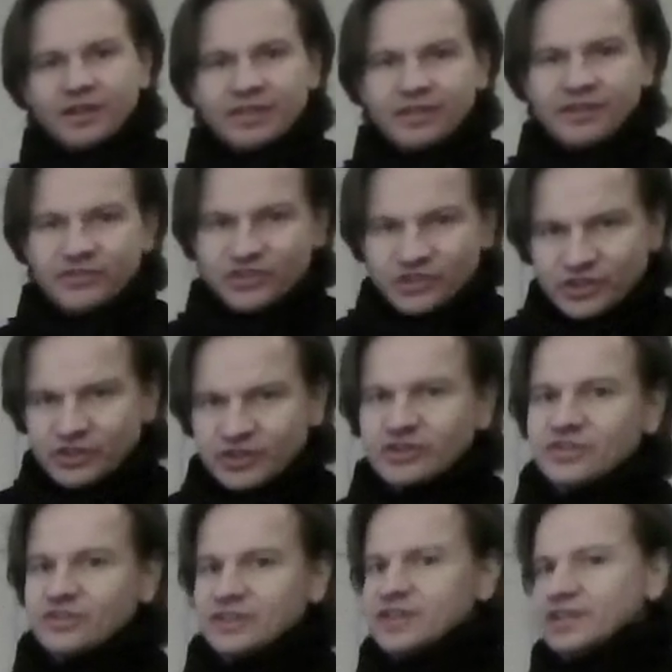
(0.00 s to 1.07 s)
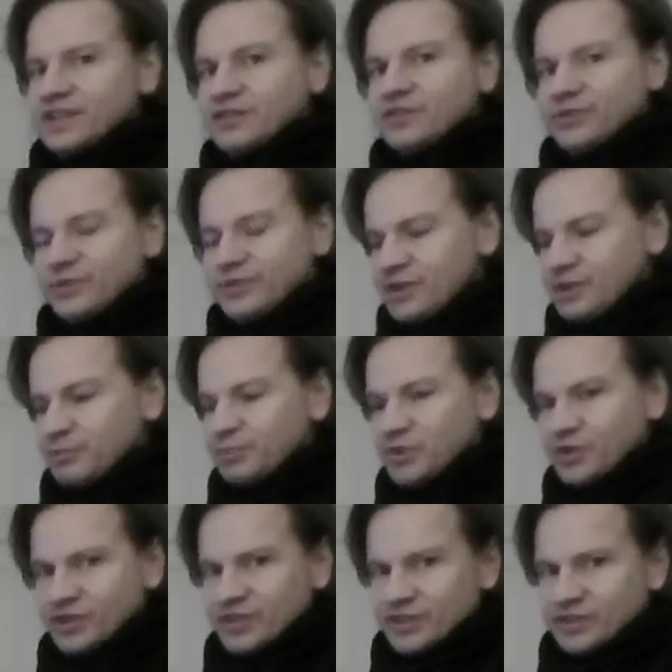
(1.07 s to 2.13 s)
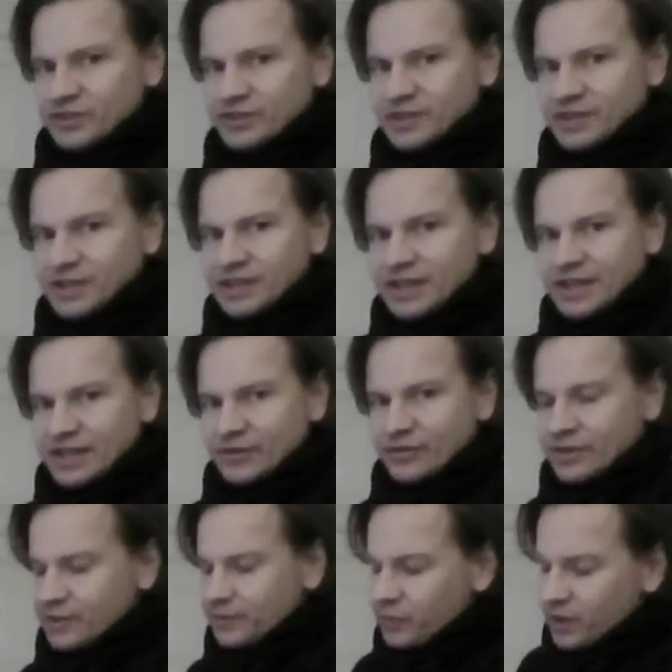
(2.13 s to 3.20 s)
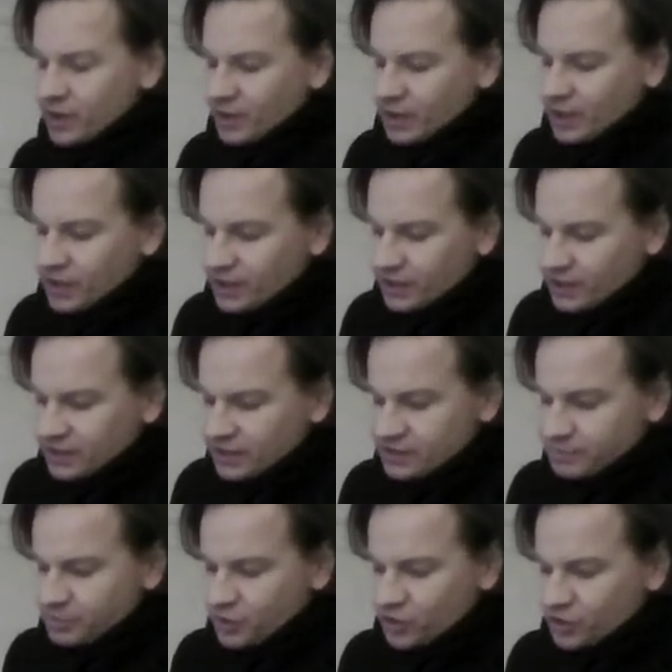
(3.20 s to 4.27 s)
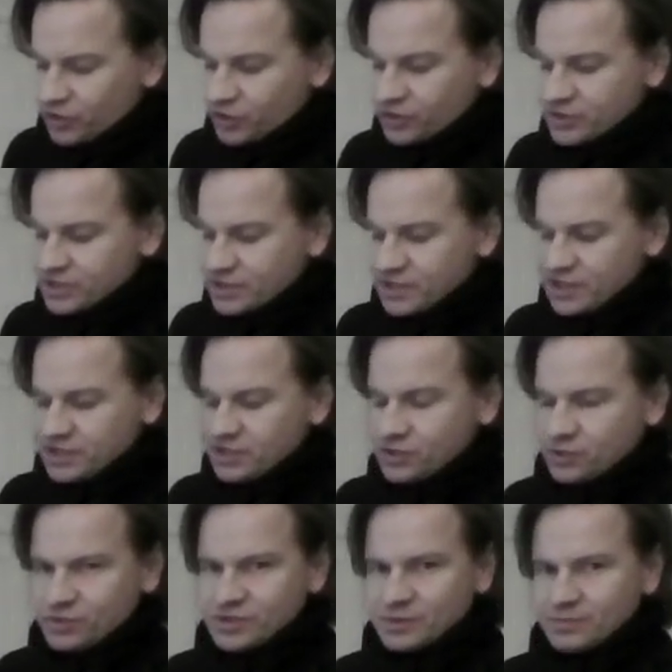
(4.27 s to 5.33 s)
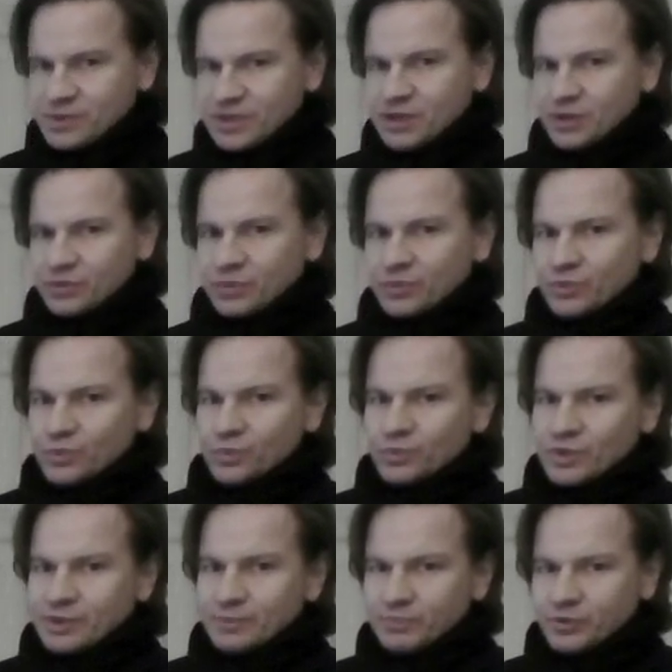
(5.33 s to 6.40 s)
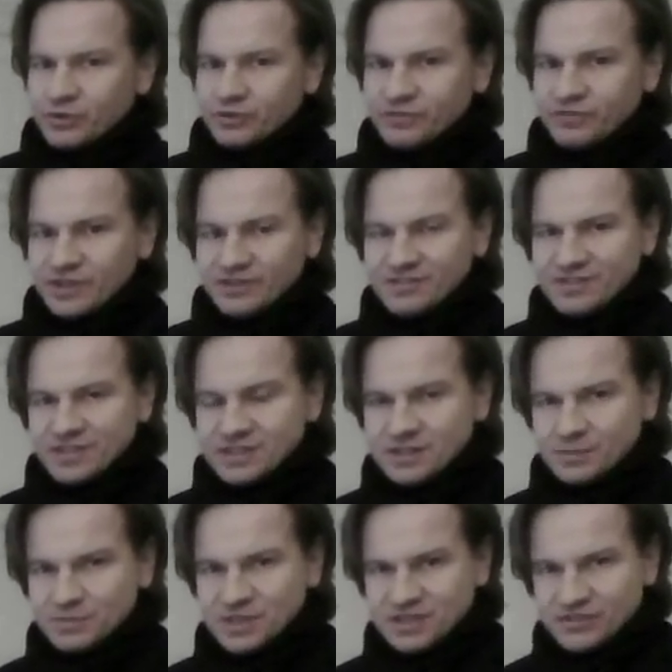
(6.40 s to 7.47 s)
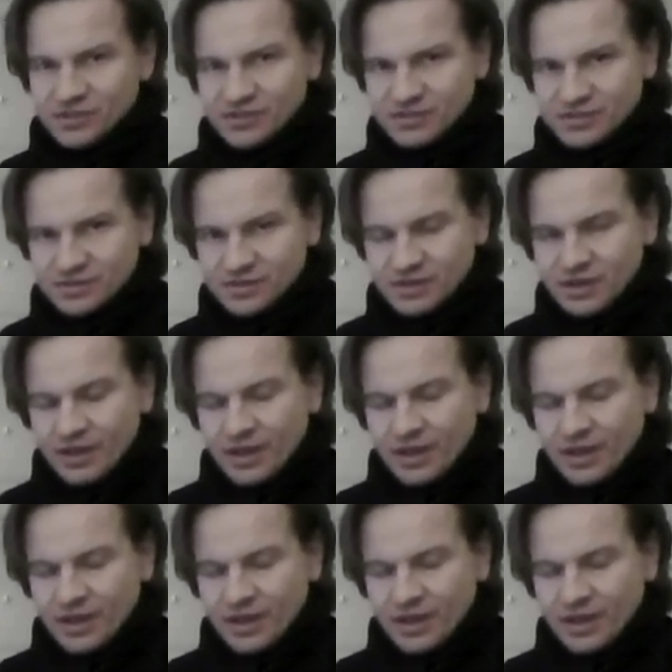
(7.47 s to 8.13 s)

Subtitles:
the dart into the pocket area. And this pocket continues about 1.5 centimeters